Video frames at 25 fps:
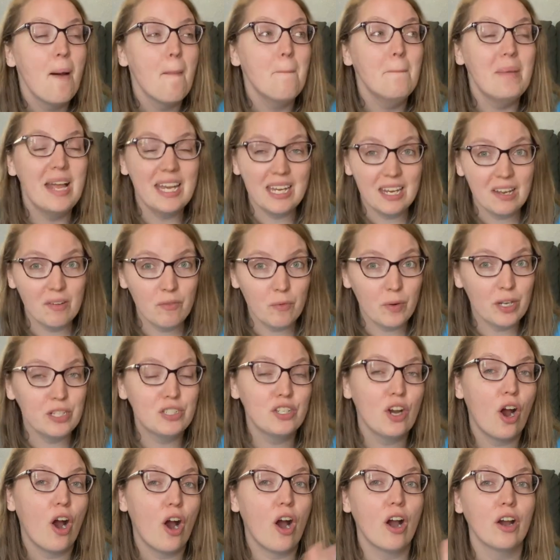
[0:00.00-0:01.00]
many of
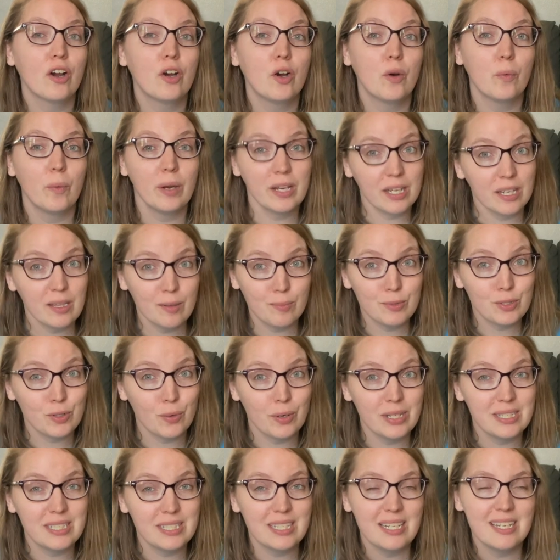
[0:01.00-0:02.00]
which are curriculum
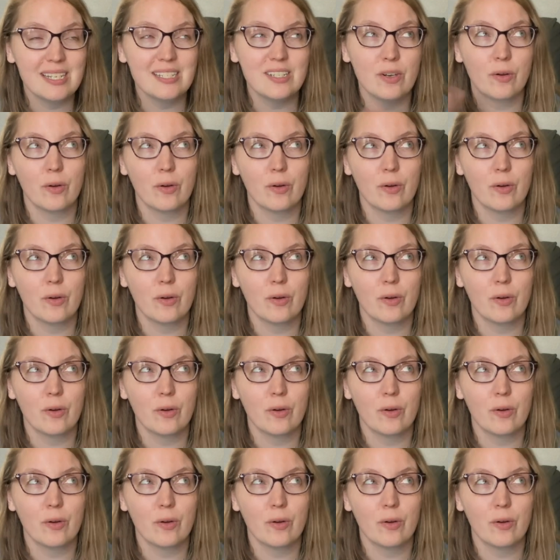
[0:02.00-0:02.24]
choices